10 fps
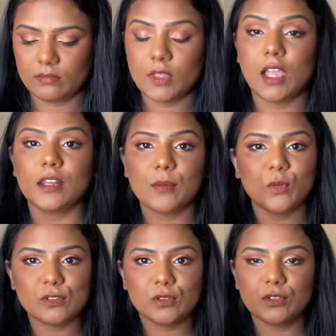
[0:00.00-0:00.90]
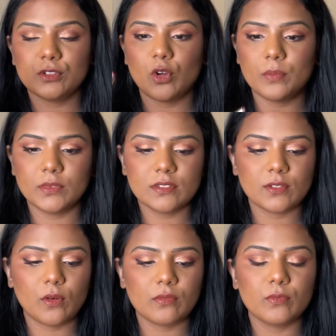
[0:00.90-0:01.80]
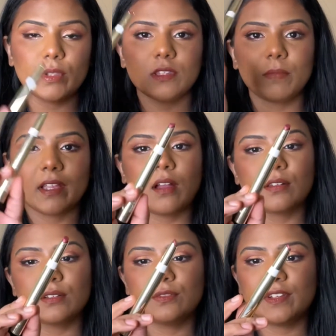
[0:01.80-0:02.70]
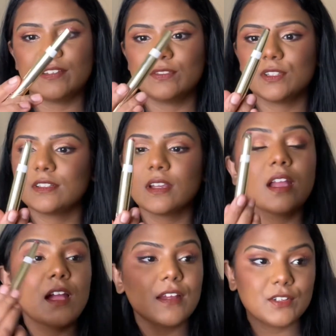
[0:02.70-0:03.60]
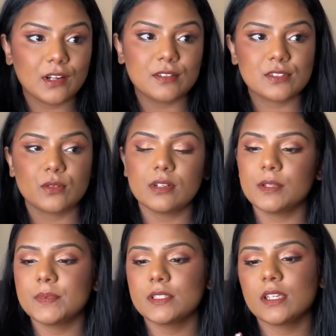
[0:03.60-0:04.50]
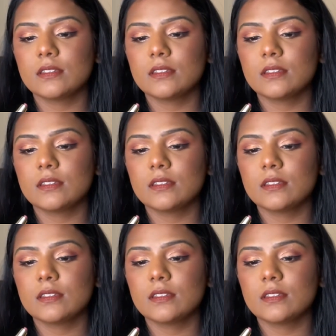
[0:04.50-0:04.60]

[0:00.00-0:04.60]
And I'm also going to top this off with my current favorite drugstore lipstick.